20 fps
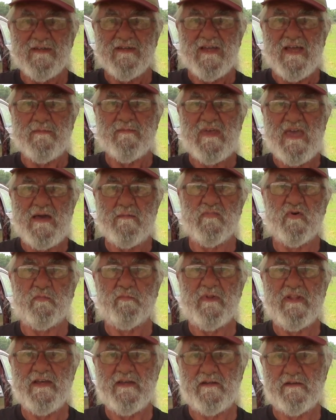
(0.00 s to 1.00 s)
I'm Campbell
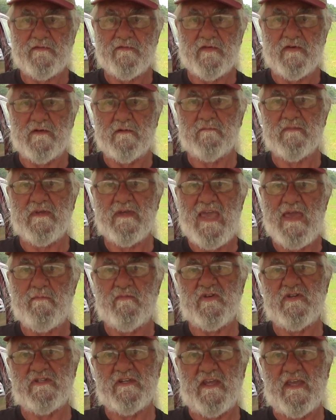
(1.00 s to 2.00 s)
Blair from
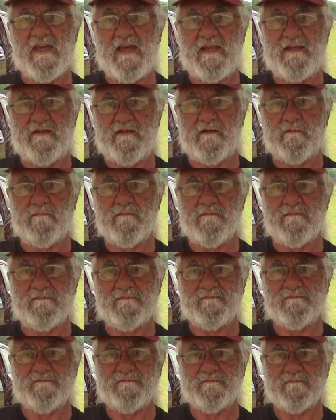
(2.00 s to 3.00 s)
Cambridge in Canada.
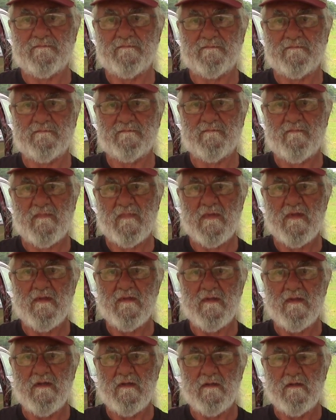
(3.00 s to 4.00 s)
Nice. And are you a
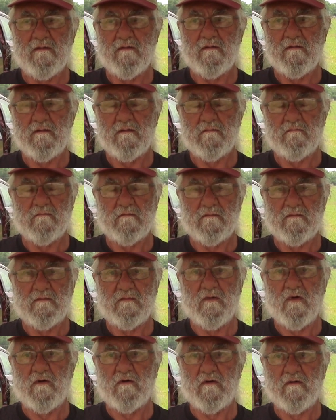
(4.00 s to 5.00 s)
mechanic today?
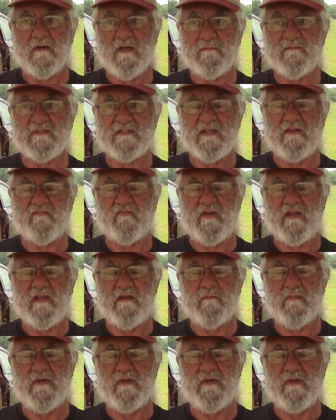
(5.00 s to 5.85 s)
No, I'm sitting drinking